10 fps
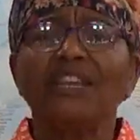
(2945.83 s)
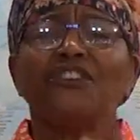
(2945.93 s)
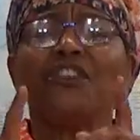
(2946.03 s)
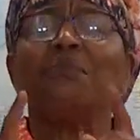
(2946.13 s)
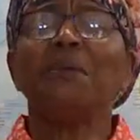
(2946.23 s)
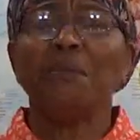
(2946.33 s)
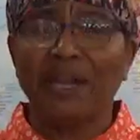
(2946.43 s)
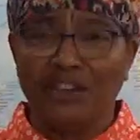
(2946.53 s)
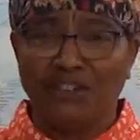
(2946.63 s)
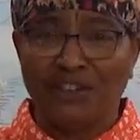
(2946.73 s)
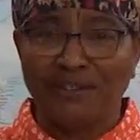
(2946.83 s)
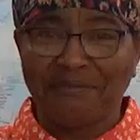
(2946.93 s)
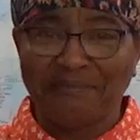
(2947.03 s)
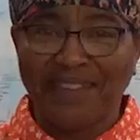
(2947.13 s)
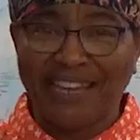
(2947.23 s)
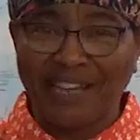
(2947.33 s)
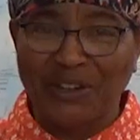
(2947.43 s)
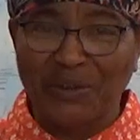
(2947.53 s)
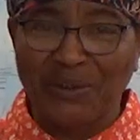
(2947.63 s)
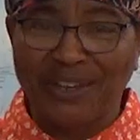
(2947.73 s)
Just be patient.
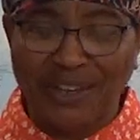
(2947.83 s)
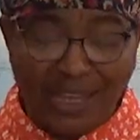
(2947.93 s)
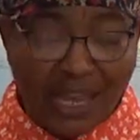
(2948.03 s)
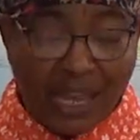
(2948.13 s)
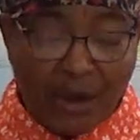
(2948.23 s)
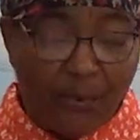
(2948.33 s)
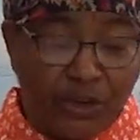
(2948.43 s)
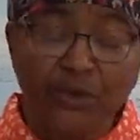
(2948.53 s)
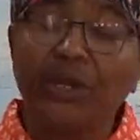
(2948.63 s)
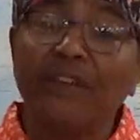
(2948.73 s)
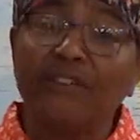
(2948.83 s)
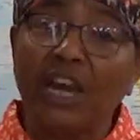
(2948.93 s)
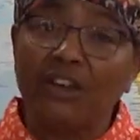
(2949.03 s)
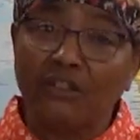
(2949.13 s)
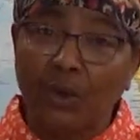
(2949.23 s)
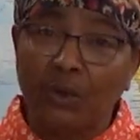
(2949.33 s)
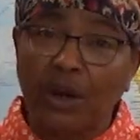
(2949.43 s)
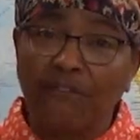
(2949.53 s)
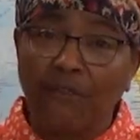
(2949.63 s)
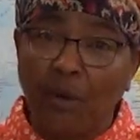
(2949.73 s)
Hallelujah. And we do give Yah
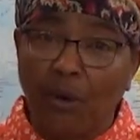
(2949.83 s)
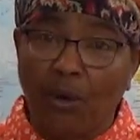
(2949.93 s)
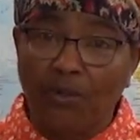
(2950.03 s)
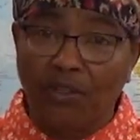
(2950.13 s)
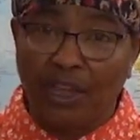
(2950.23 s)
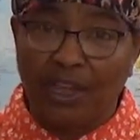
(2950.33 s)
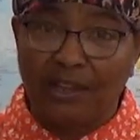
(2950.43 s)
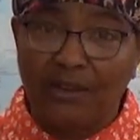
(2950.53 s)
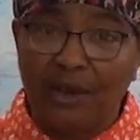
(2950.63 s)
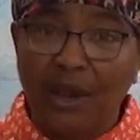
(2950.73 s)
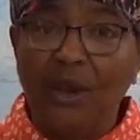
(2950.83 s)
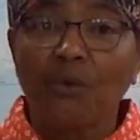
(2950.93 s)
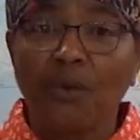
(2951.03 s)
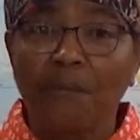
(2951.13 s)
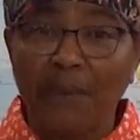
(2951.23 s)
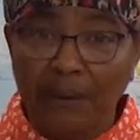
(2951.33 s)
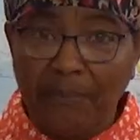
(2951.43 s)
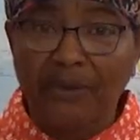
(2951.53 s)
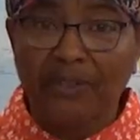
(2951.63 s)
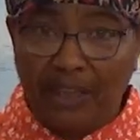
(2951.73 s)
Todah for all things.
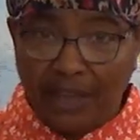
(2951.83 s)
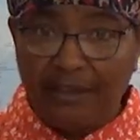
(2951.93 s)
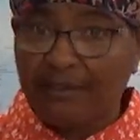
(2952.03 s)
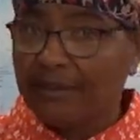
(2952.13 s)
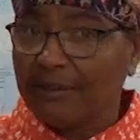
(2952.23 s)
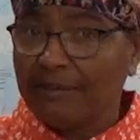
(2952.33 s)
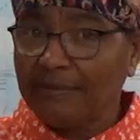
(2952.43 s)
Remember this.